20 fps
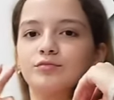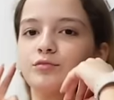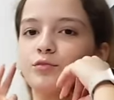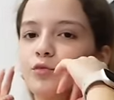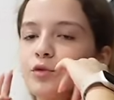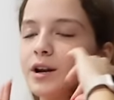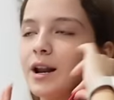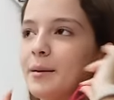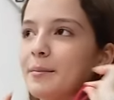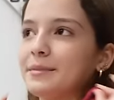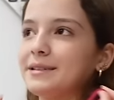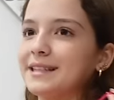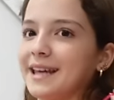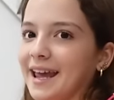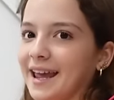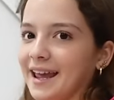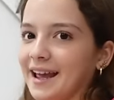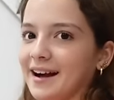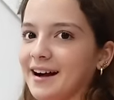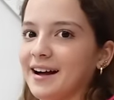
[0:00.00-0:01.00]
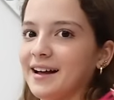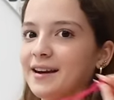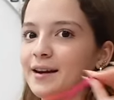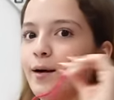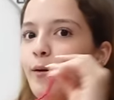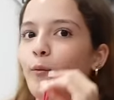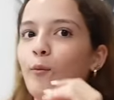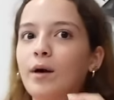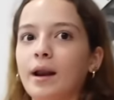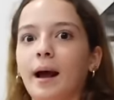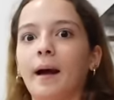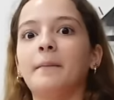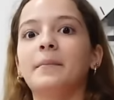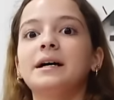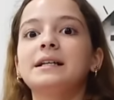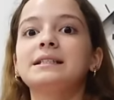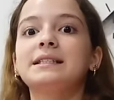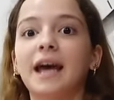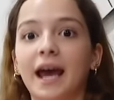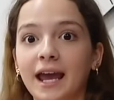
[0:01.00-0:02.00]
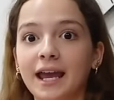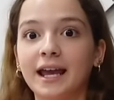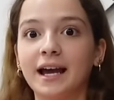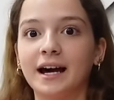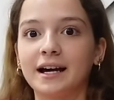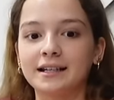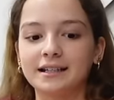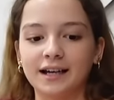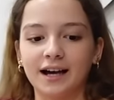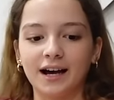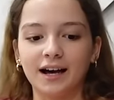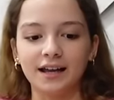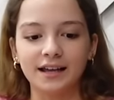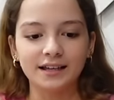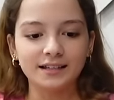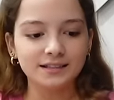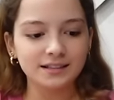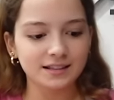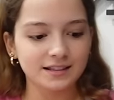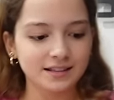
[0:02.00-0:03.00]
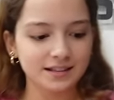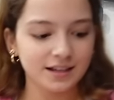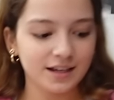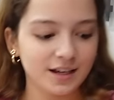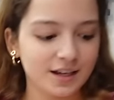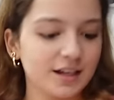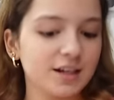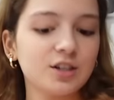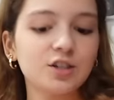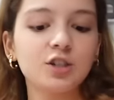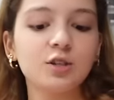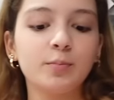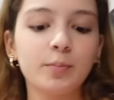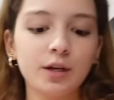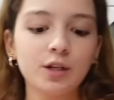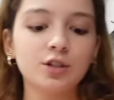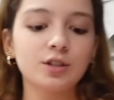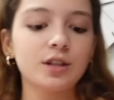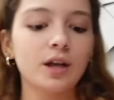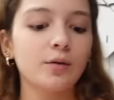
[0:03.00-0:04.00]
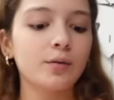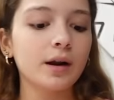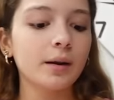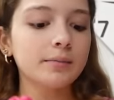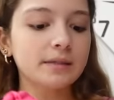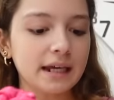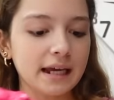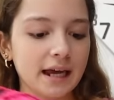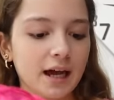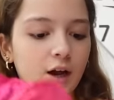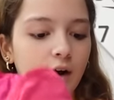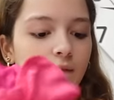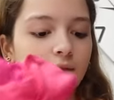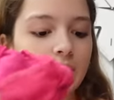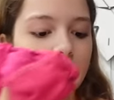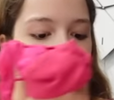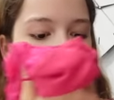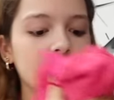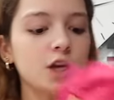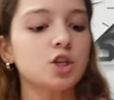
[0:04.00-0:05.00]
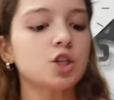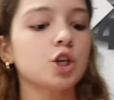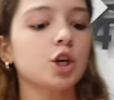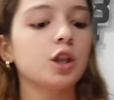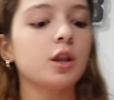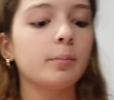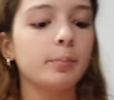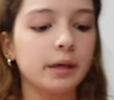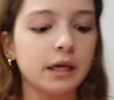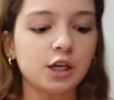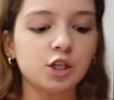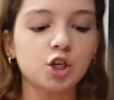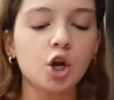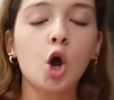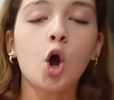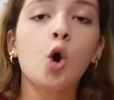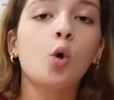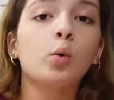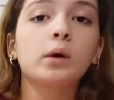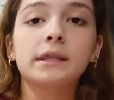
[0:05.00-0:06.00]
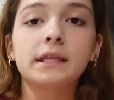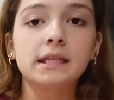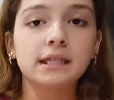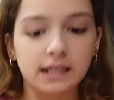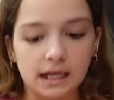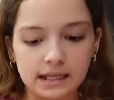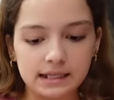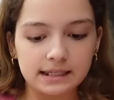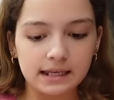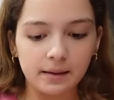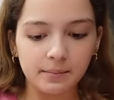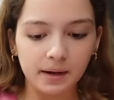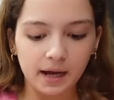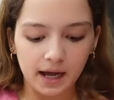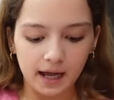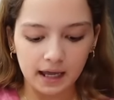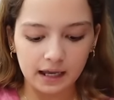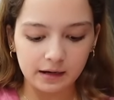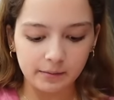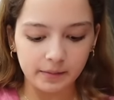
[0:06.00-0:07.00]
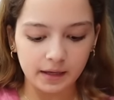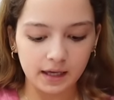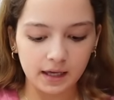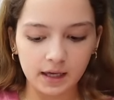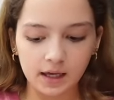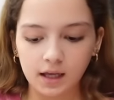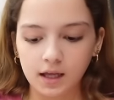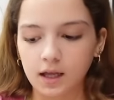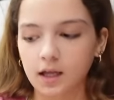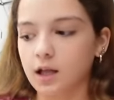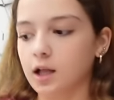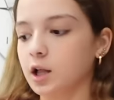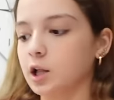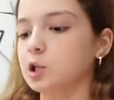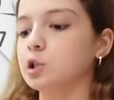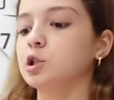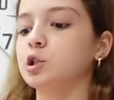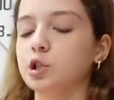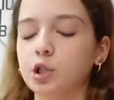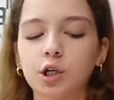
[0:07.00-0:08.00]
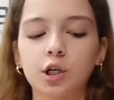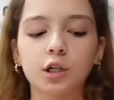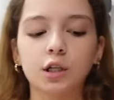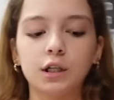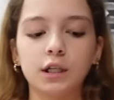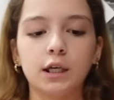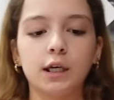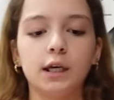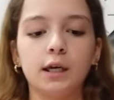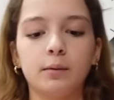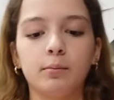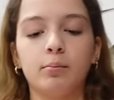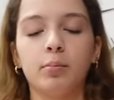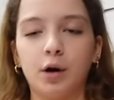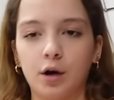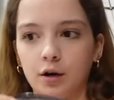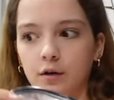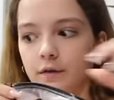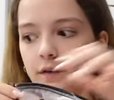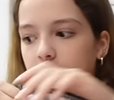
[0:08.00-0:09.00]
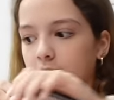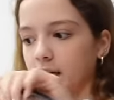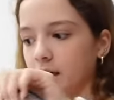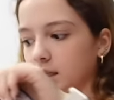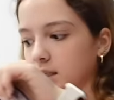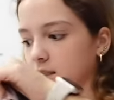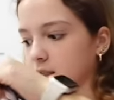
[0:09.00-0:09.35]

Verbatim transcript: when I'm tan, when I'm tan, guys, just picture that when I'm tan on vacation on the beach with the sunset behind me. Literally perfect.